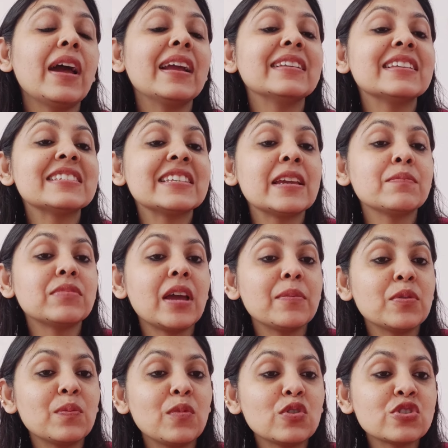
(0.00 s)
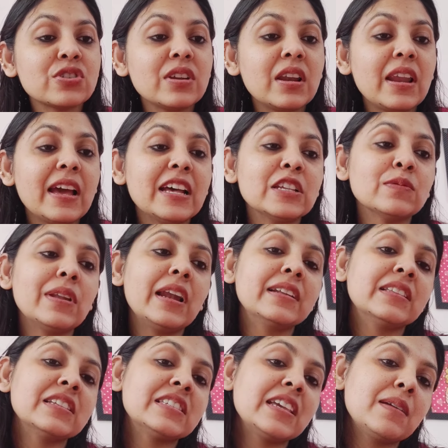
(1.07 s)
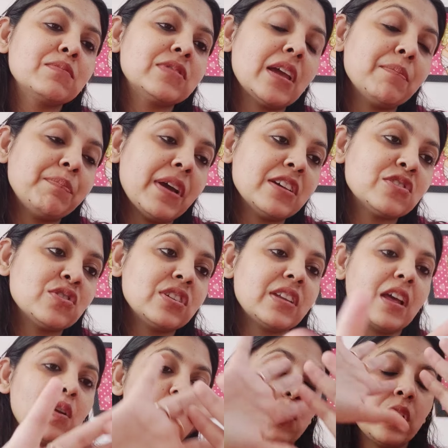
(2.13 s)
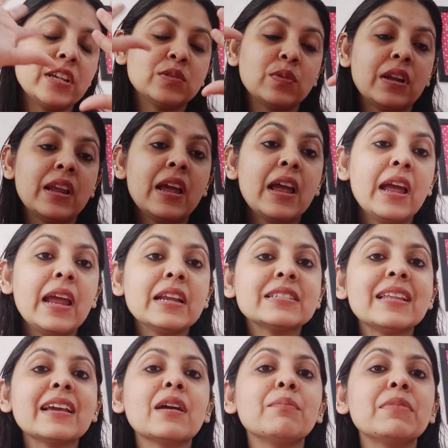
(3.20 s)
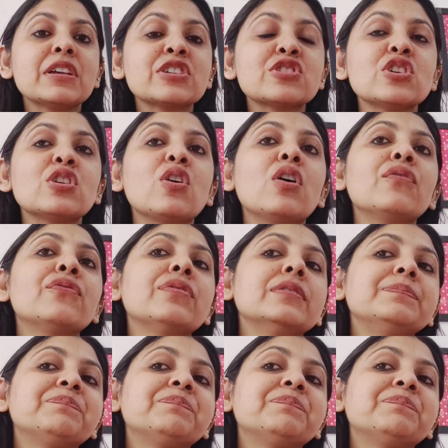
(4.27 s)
at the same time emotional as well, at the same time passionate as well. It's like a mixture of